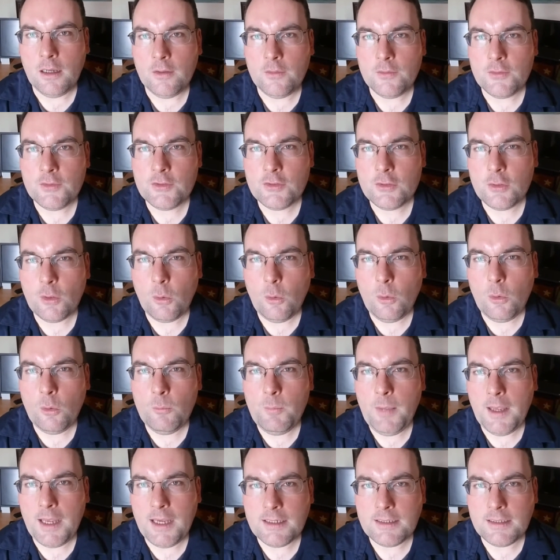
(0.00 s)

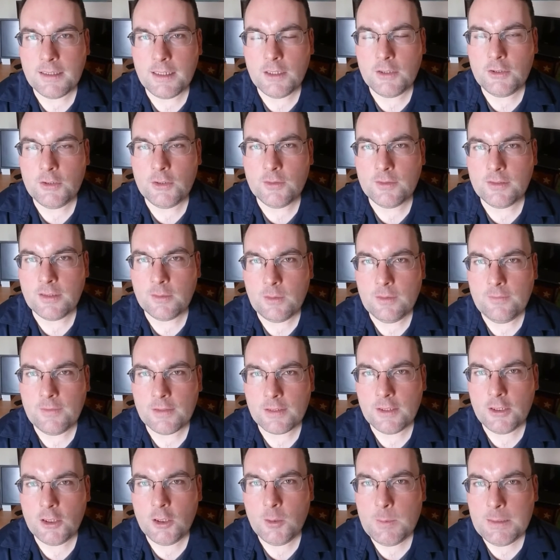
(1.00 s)
soul-based issues that we've
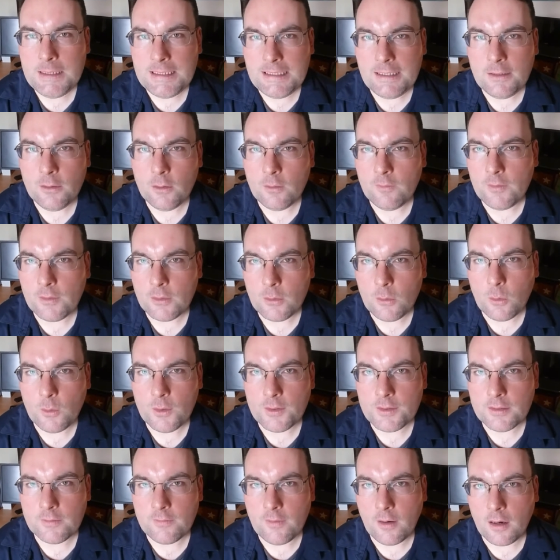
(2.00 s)
accumulated over the
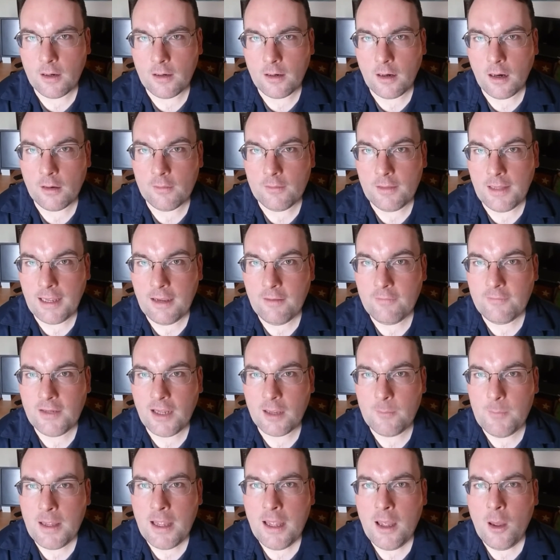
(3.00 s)
course of our
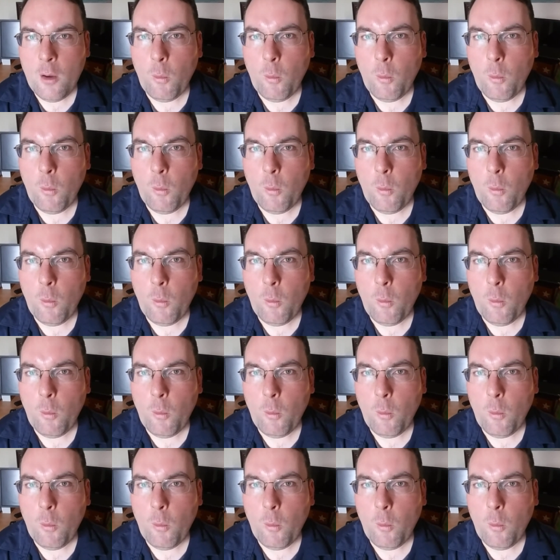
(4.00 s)
lifetime.